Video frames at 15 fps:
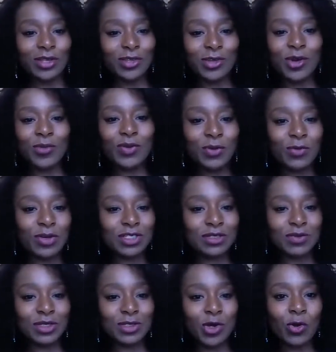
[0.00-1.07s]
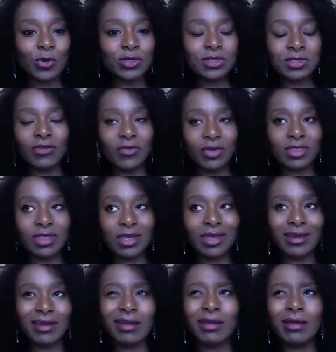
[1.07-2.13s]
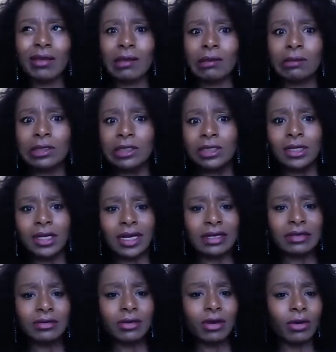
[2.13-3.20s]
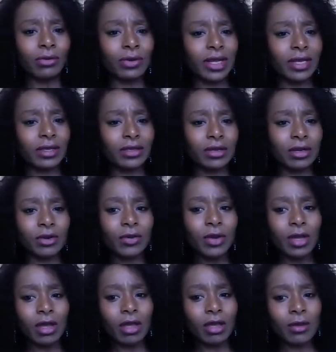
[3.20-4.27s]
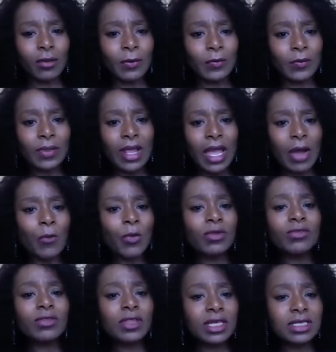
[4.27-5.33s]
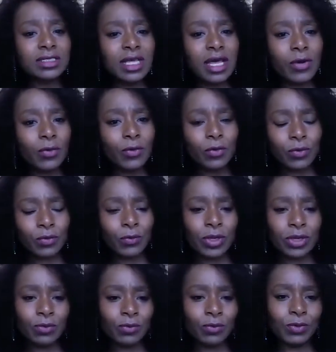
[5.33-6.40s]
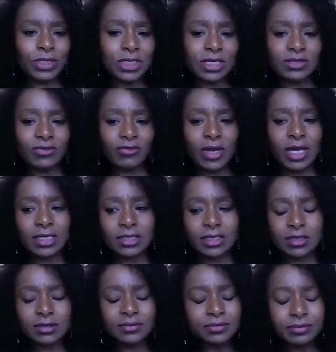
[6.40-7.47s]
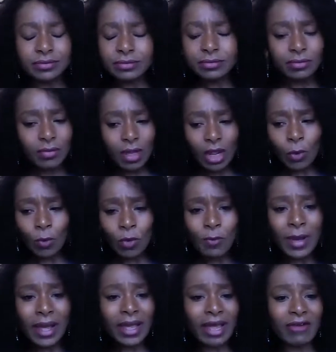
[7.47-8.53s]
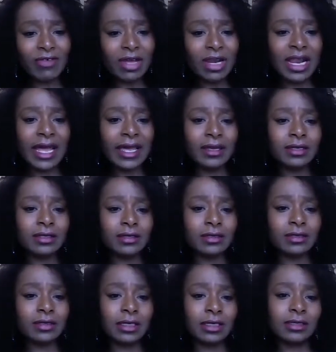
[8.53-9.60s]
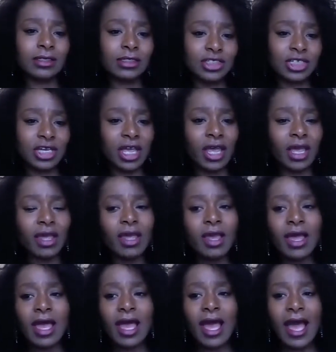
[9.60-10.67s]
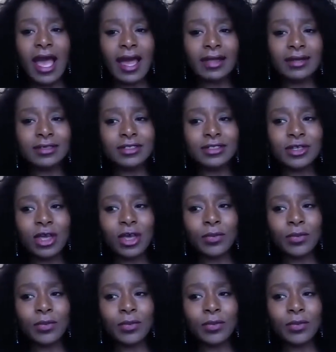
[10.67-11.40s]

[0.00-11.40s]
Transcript: nobody wants to be told stuff you're thinking, I don't know, and one of the things that we tend to find is we might have a client in the chair, and